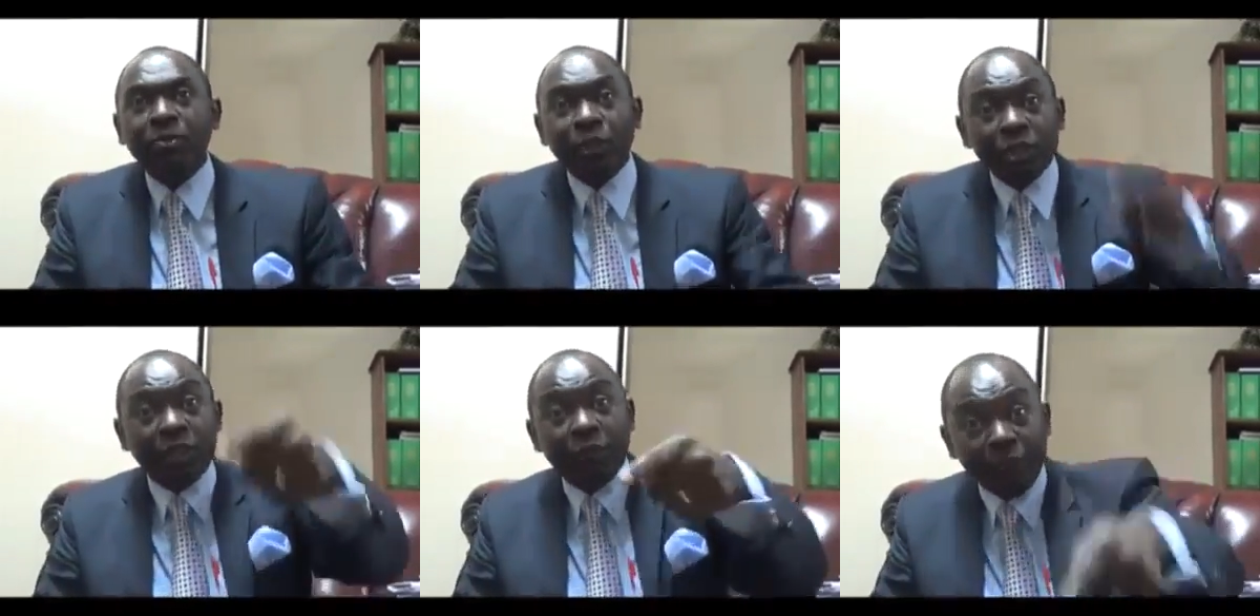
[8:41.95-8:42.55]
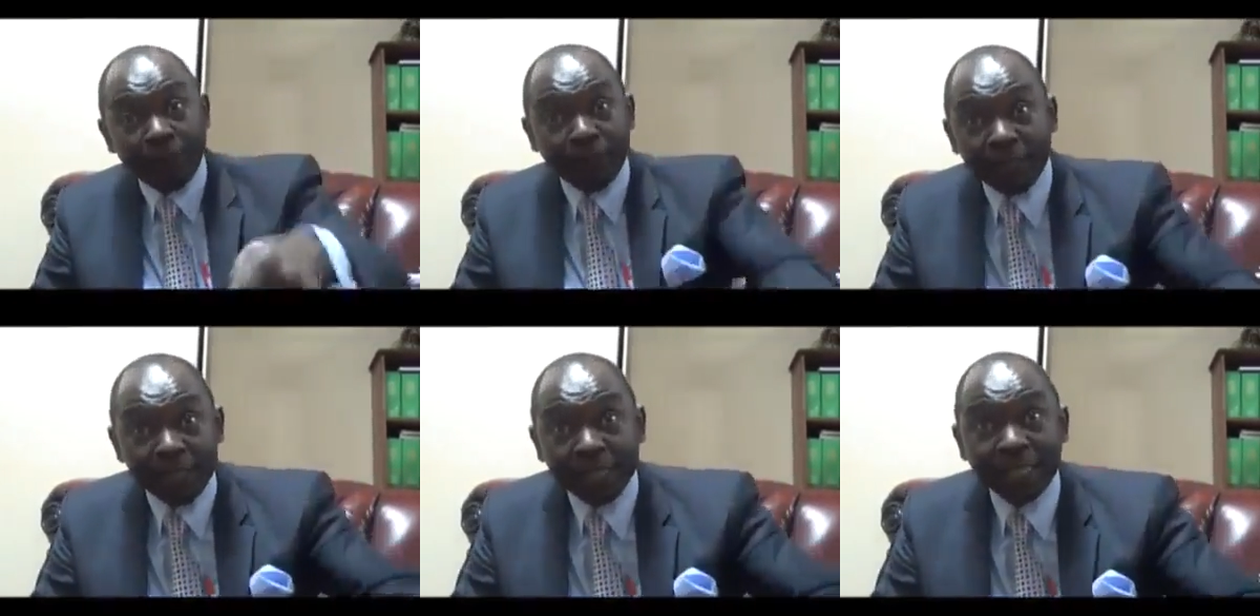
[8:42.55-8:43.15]
which the very
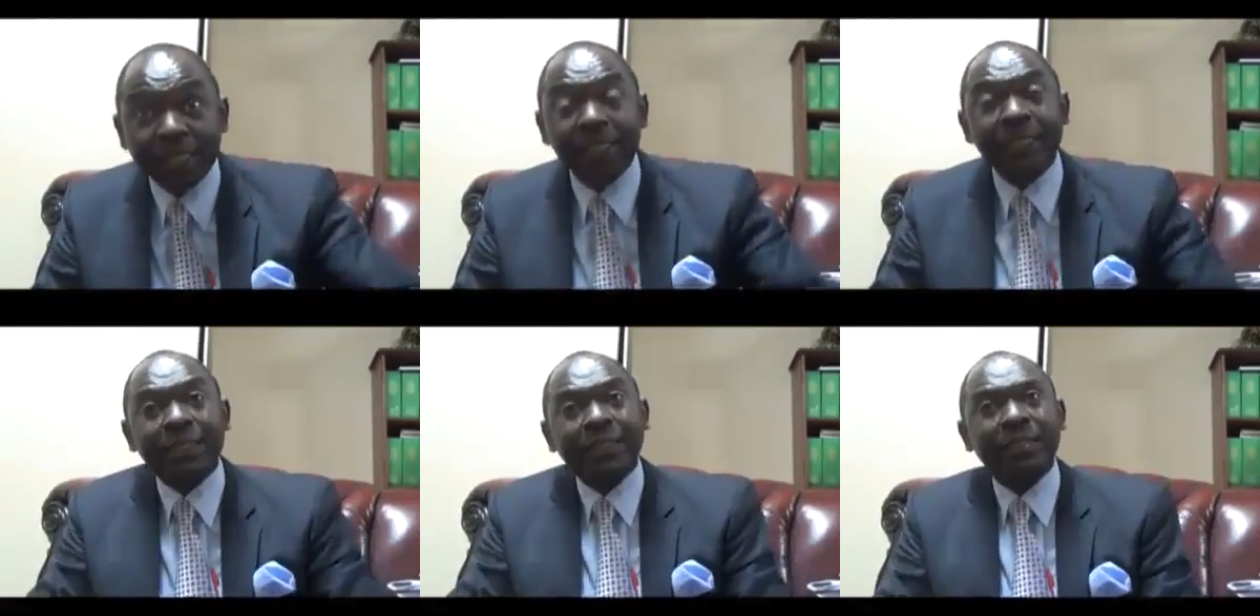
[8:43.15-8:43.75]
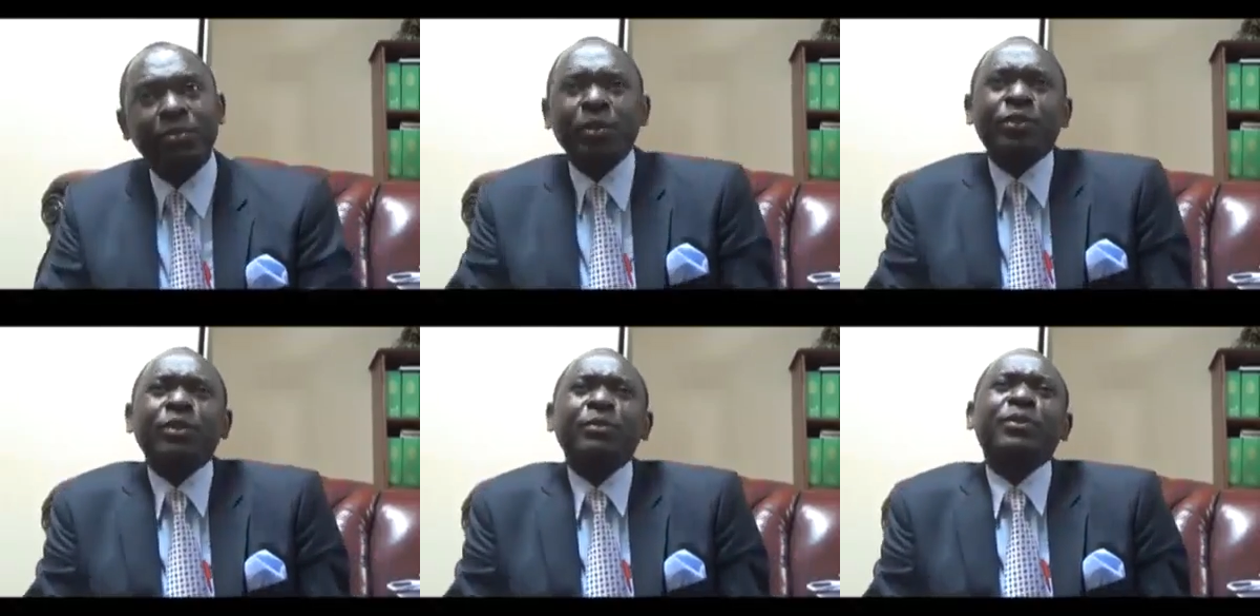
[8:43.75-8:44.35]
president signed. So what
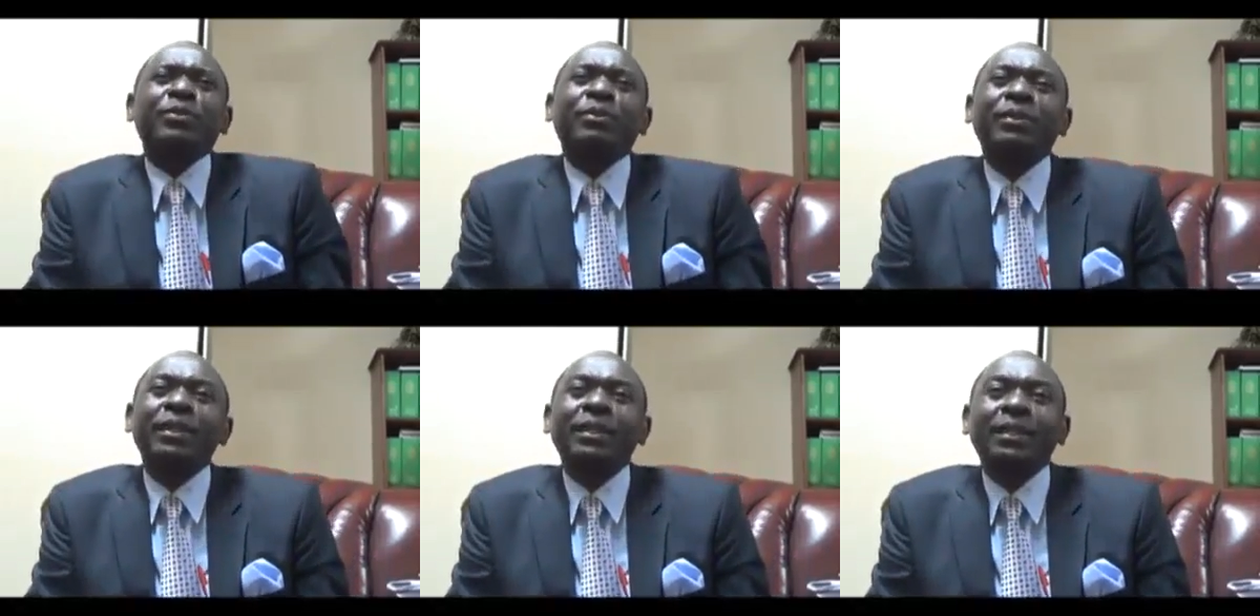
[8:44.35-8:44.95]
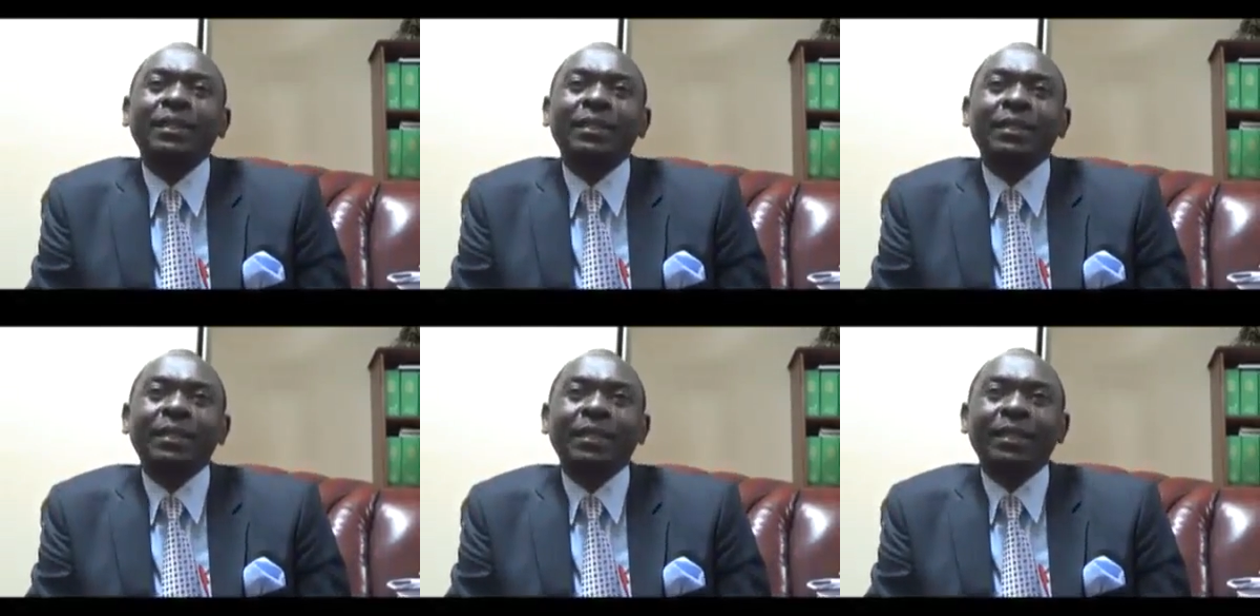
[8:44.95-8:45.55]
do I mean to do?
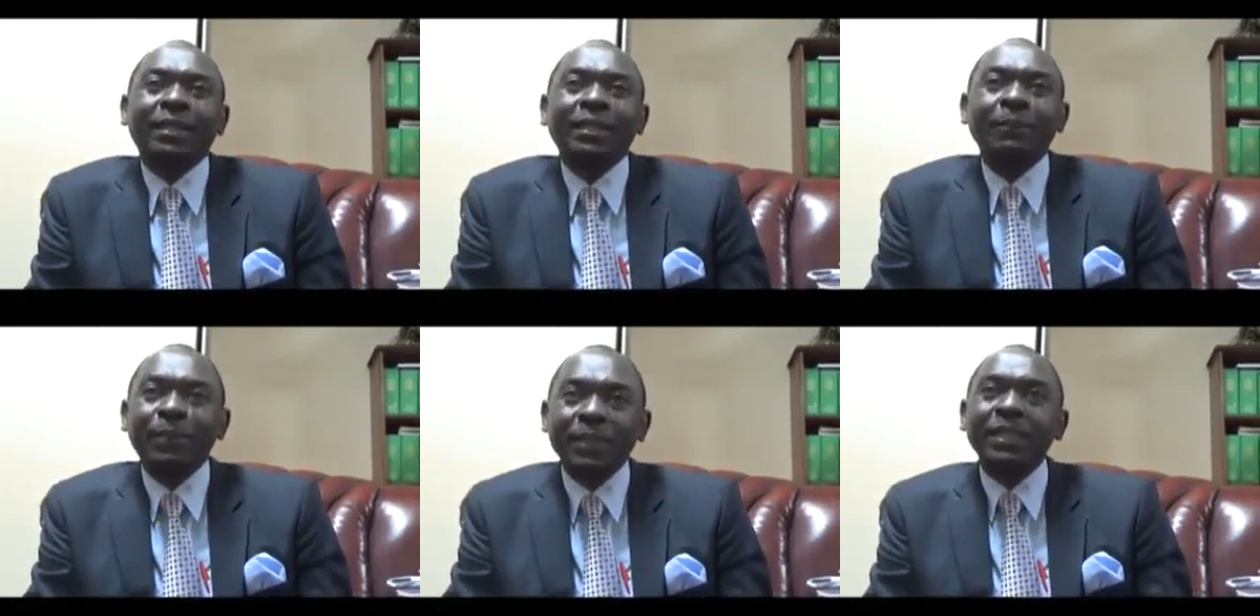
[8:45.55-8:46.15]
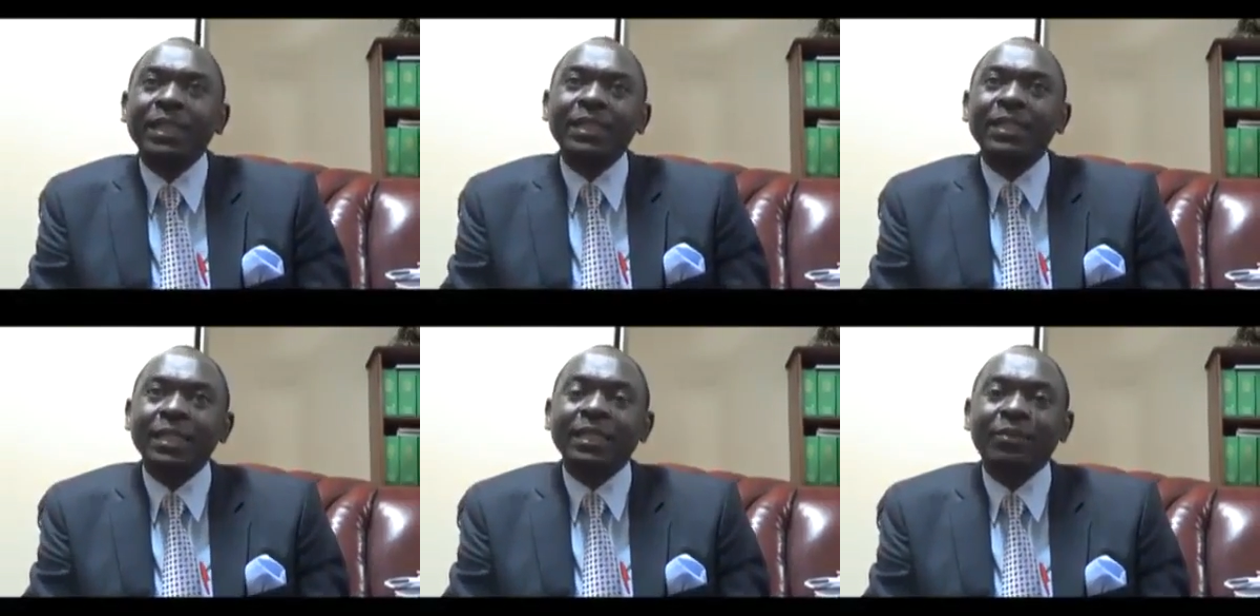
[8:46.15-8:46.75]
The president
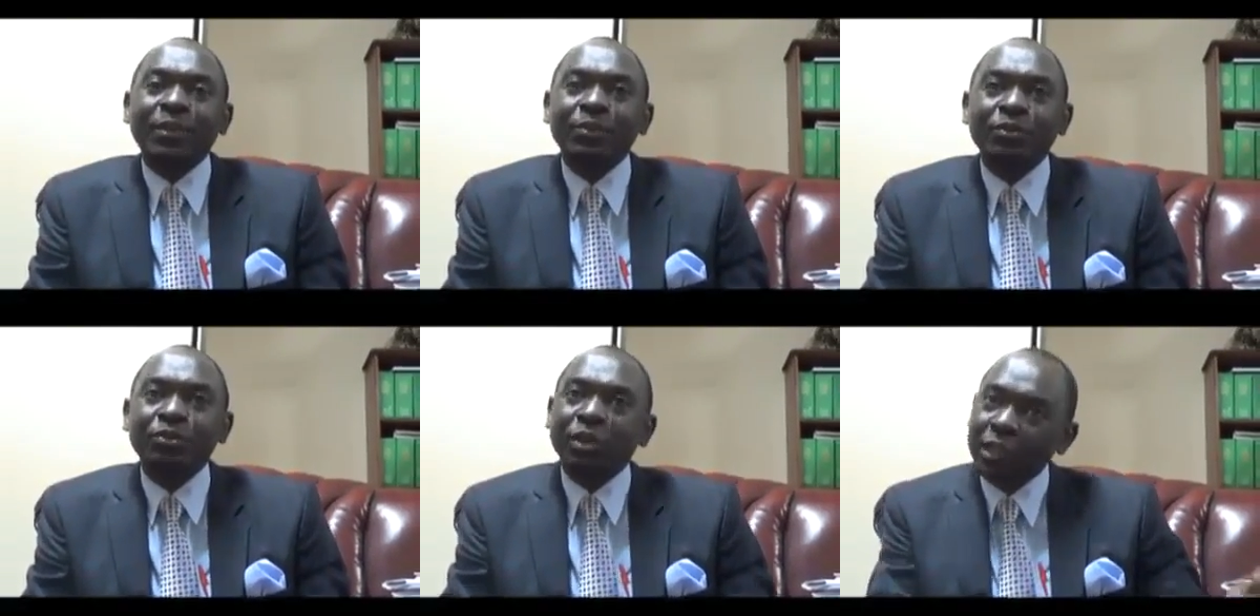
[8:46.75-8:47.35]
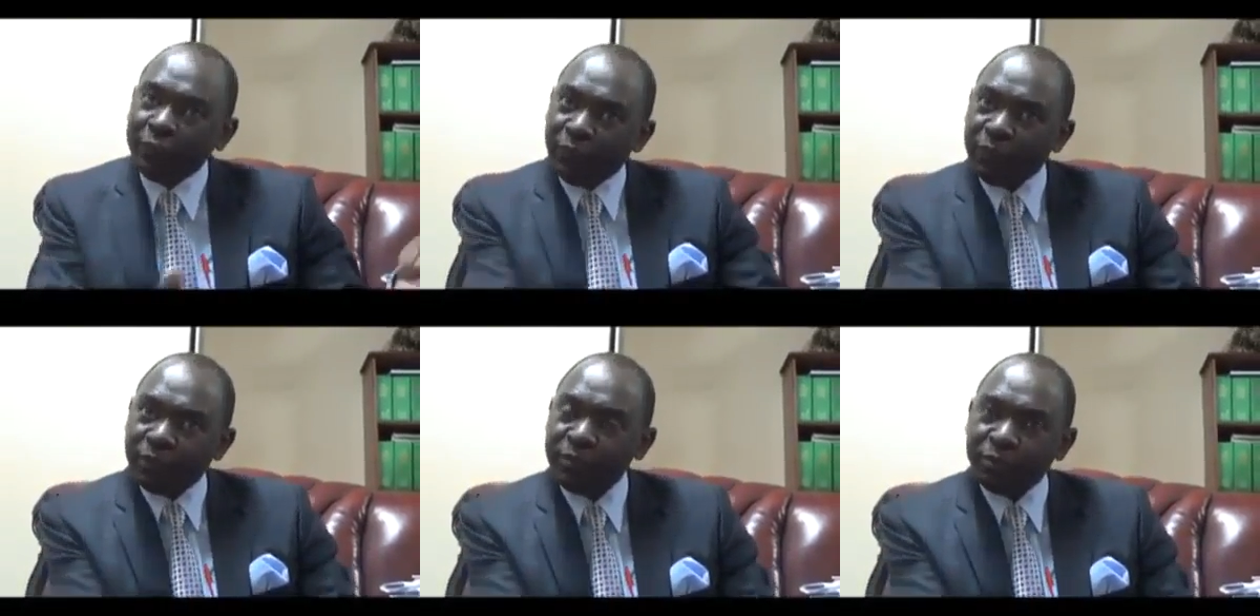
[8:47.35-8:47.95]
assented to the Constitution. Let's
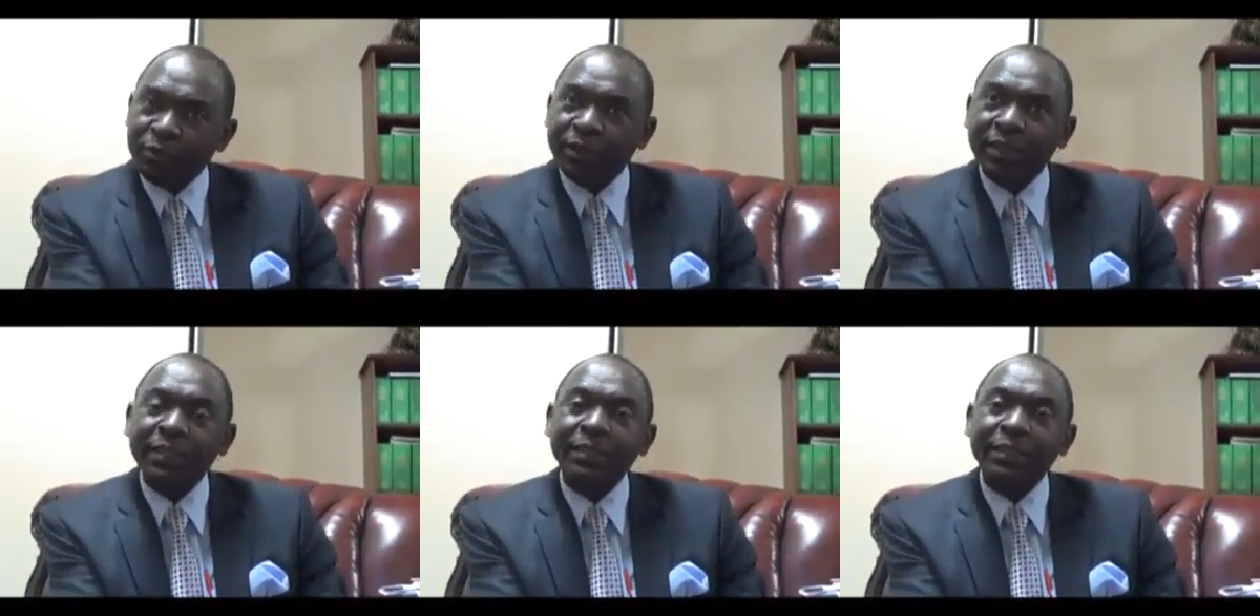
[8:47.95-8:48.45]
follow the Constitution.